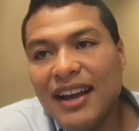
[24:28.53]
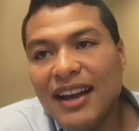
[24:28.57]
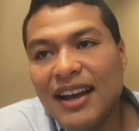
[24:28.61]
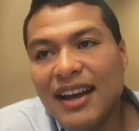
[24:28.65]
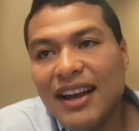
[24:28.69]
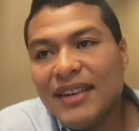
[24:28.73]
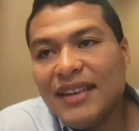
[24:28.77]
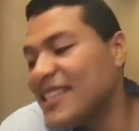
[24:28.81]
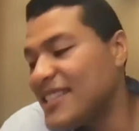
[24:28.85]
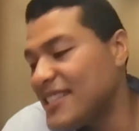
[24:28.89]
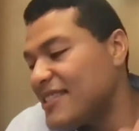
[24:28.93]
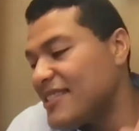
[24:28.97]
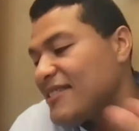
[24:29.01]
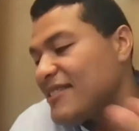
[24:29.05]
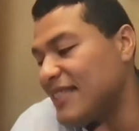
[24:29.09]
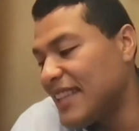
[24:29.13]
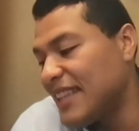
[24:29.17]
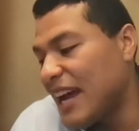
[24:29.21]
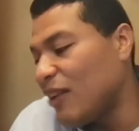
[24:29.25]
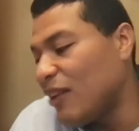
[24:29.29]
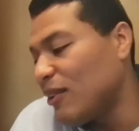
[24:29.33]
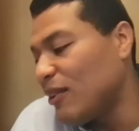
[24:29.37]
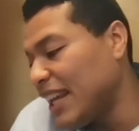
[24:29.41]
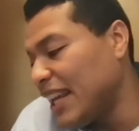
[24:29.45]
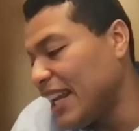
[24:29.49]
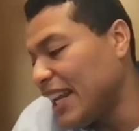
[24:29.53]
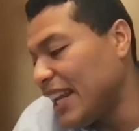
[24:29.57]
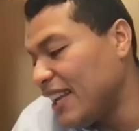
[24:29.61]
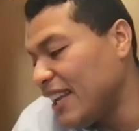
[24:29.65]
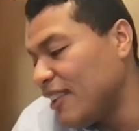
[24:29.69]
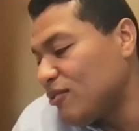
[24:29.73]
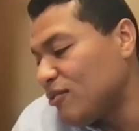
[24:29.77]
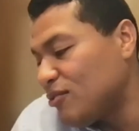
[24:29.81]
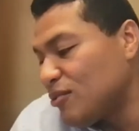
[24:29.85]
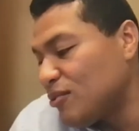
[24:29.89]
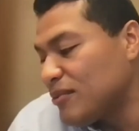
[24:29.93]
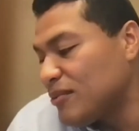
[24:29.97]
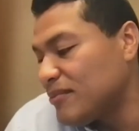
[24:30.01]
I guess this is
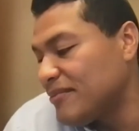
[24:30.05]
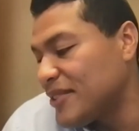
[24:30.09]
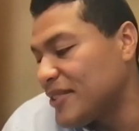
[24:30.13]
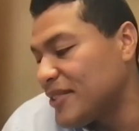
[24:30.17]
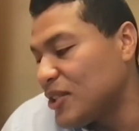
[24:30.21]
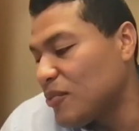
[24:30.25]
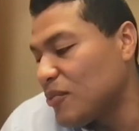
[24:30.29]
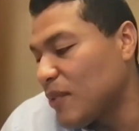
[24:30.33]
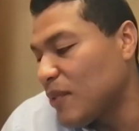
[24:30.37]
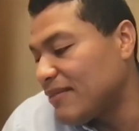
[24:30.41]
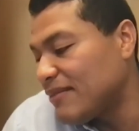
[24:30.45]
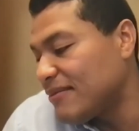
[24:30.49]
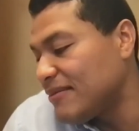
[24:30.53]
now leading to